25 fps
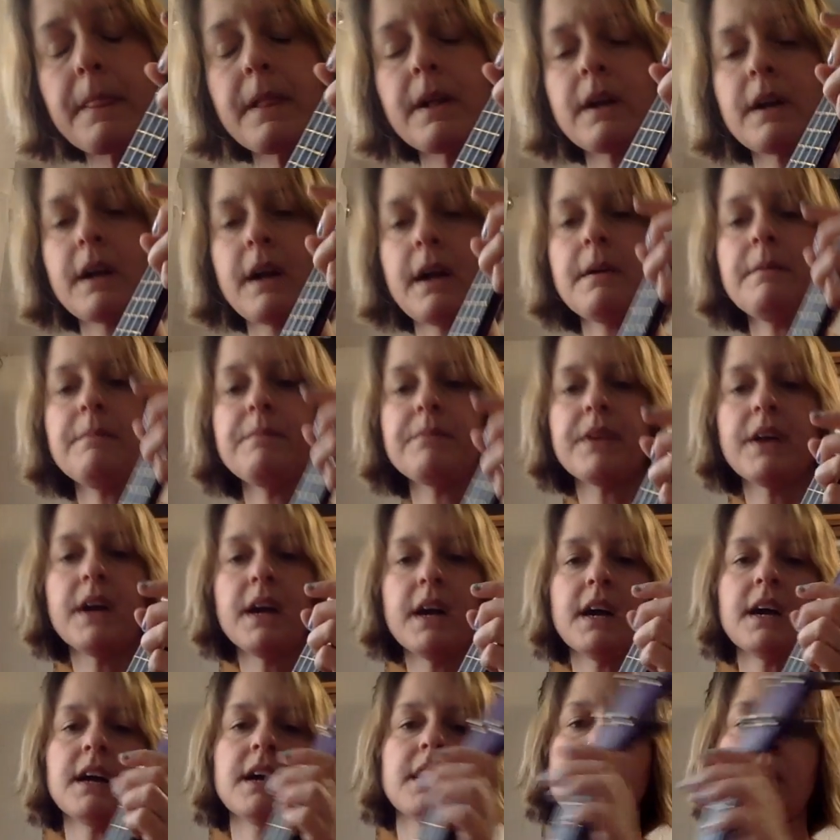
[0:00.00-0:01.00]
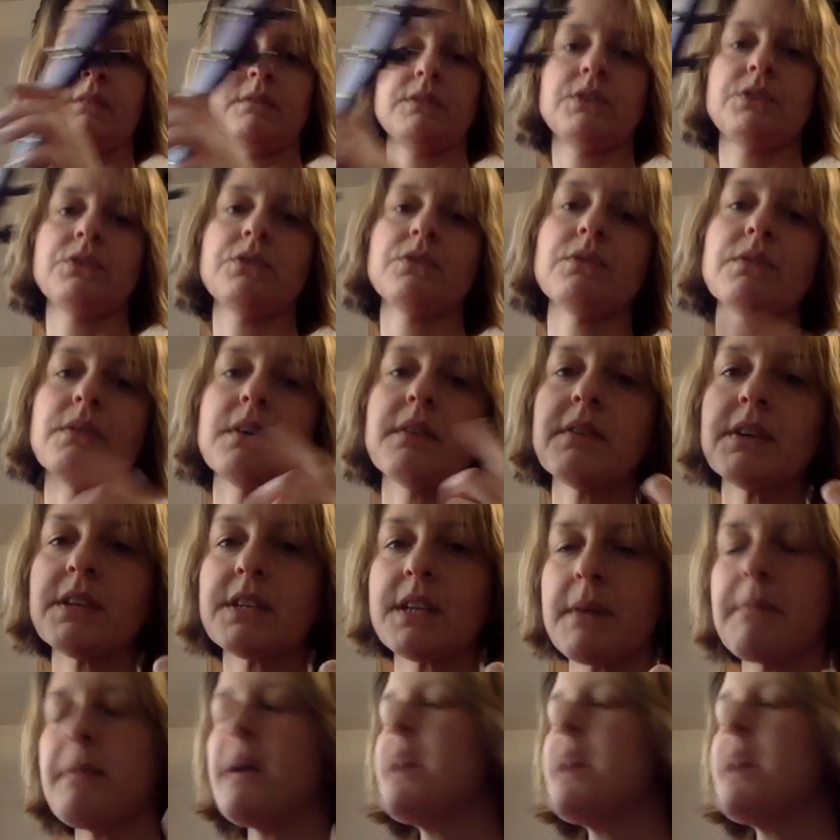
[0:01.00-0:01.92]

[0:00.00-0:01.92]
Okay? I'm going to do it one more time.